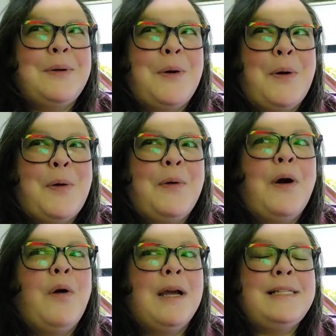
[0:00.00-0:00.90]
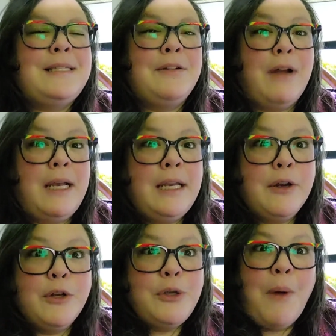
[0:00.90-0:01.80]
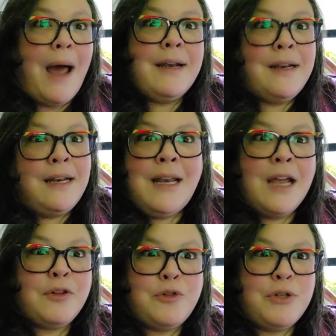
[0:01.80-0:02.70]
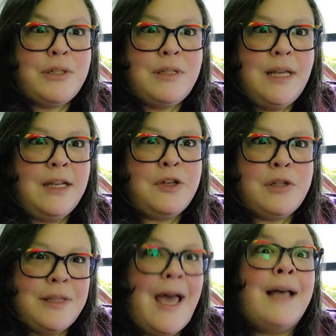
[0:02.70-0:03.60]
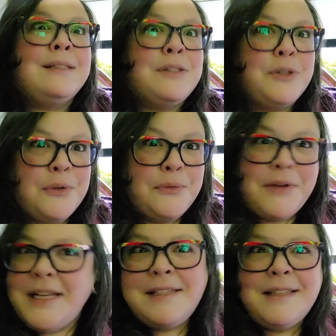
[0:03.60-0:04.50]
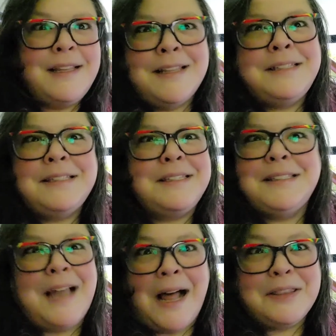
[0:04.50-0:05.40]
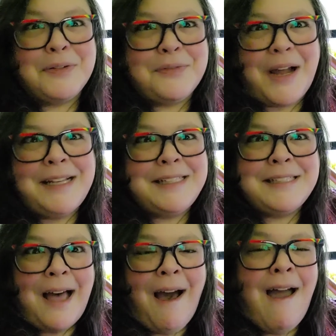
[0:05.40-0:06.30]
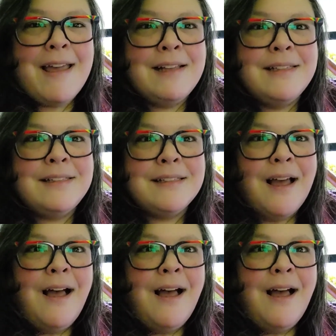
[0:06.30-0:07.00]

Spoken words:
Oh, I see right here. You added an extra stitch. That's the reason this is not the right size.